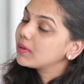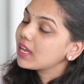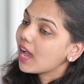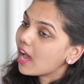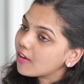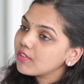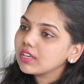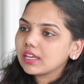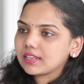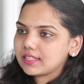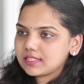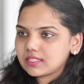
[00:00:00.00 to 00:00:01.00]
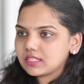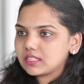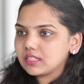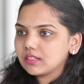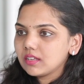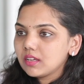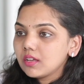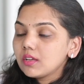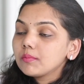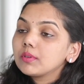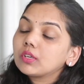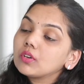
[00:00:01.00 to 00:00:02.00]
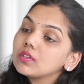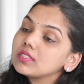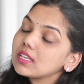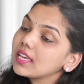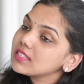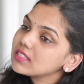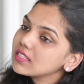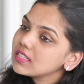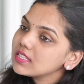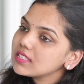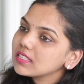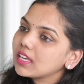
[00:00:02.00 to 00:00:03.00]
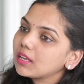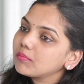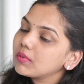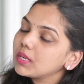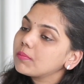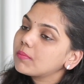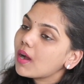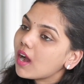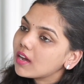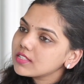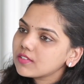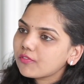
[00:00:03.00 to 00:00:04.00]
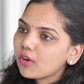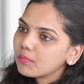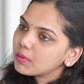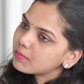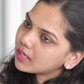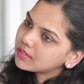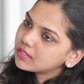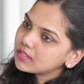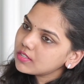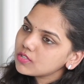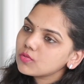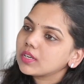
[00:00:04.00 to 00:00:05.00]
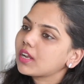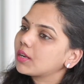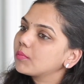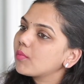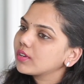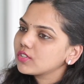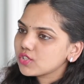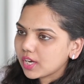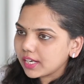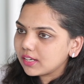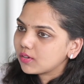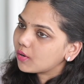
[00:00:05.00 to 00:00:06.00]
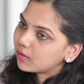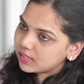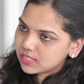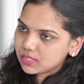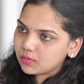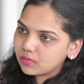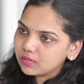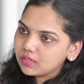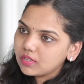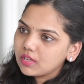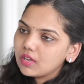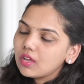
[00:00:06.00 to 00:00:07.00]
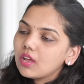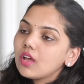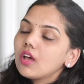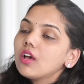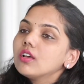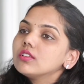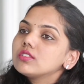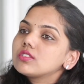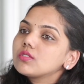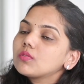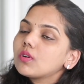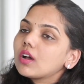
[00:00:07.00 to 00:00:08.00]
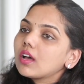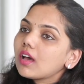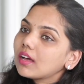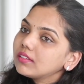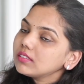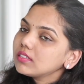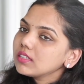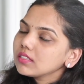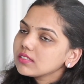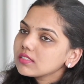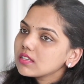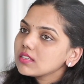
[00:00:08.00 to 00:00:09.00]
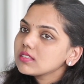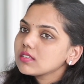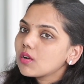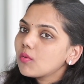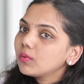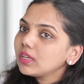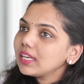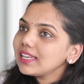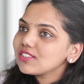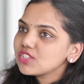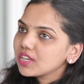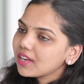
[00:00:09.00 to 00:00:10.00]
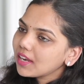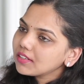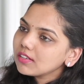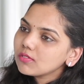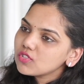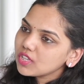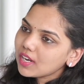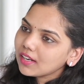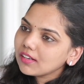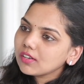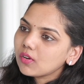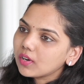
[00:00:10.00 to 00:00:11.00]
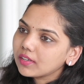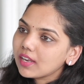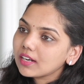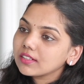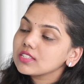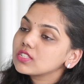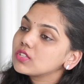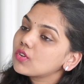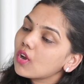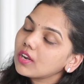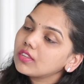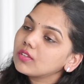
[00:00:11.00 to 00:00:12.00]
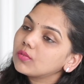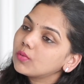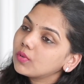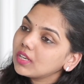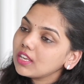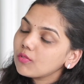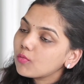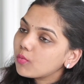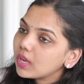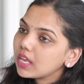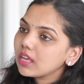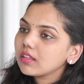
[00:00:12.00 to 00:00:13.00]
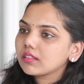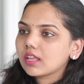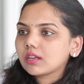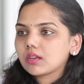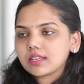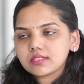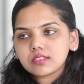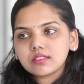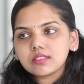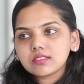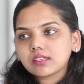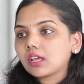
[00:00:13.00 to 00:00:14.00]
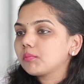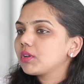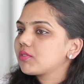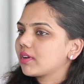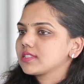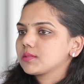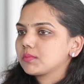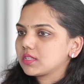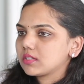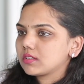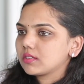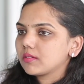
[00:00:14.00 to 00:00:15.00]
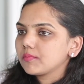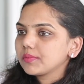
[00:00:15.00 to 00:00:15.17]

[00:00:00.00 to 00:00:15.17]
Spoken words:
be having an STD, because STDs can be passed from a mother to an unborn child also. Okay. So other things is, only genital to genital contact is not the only way that STDs can be transmitted.